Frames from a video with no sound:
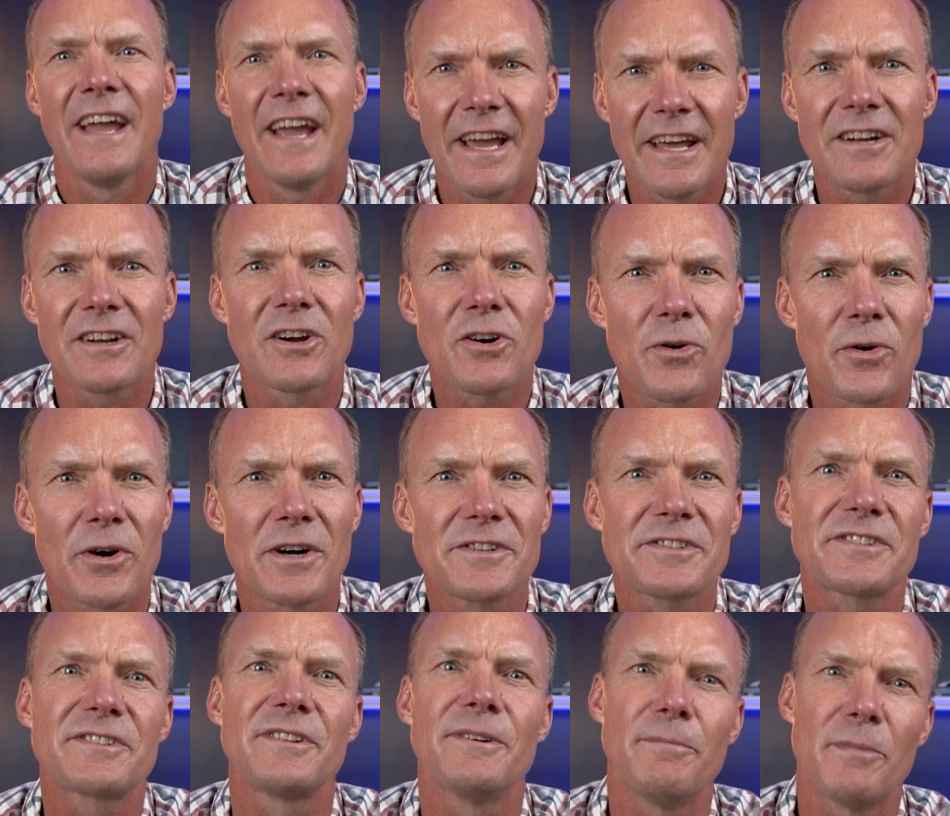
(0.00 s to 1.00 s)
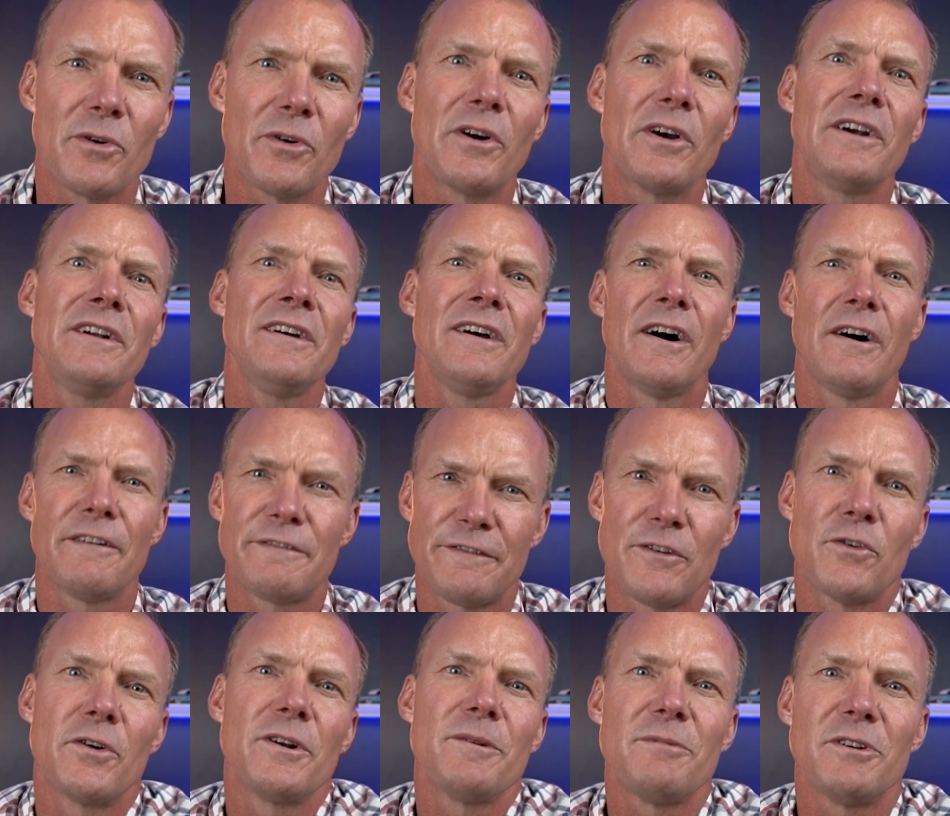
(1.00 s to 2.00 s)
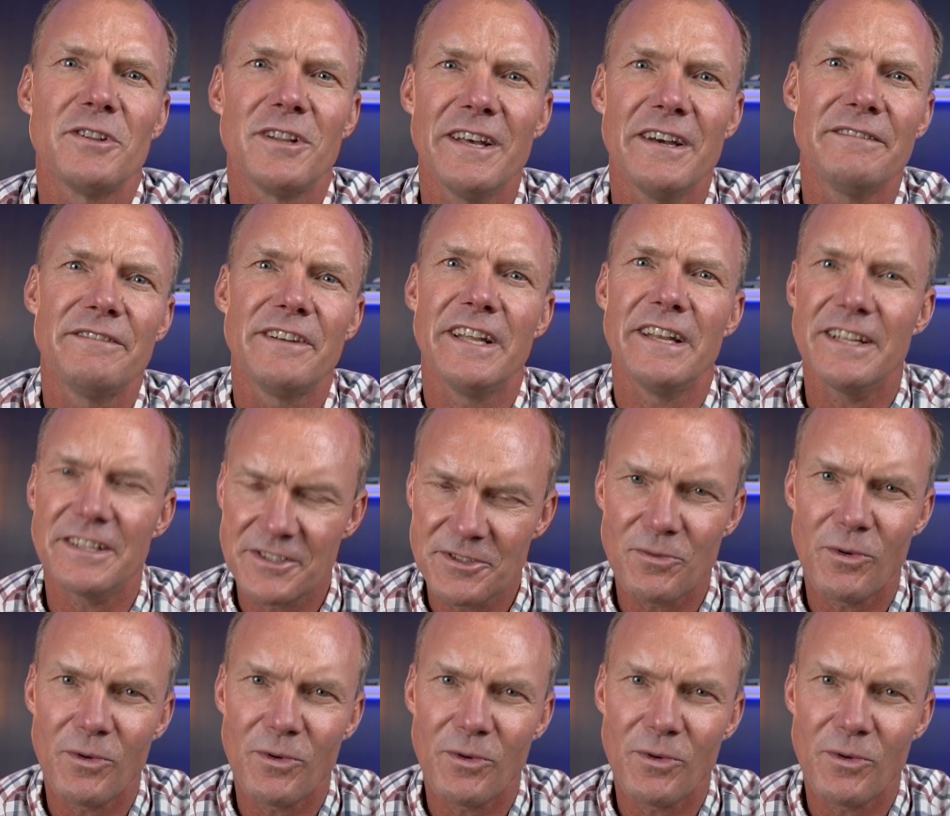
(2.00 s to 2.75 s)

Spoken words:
and, of course, the more affordable living as